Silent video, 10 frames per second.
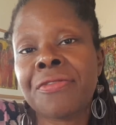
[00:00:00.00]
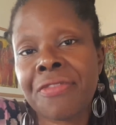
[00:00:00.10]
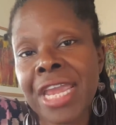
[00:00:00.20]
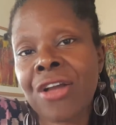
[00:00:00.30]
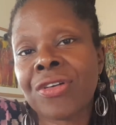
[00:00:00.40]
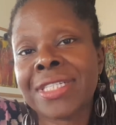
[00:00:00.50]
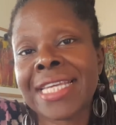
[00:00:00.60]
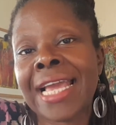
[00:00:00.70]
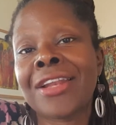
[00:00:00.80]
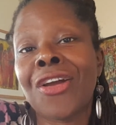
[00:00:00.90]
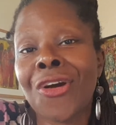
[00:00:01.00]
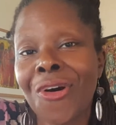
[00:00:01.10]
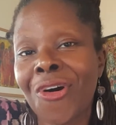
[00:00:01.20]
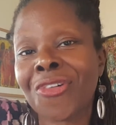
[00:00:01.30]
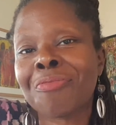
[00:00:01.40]
free content
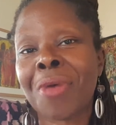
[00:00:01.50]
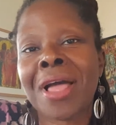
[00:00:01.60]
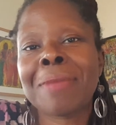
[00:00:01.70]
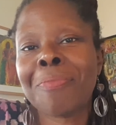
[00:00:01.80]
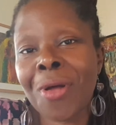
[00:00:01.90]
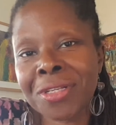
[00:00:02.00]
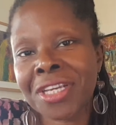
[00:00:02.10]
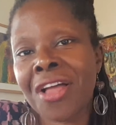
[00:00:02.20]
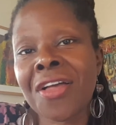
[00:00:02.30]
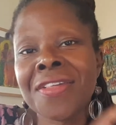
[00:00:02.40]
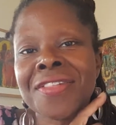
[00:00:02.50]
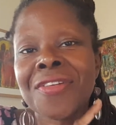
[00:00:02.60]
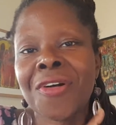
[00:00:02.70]
on my podcast,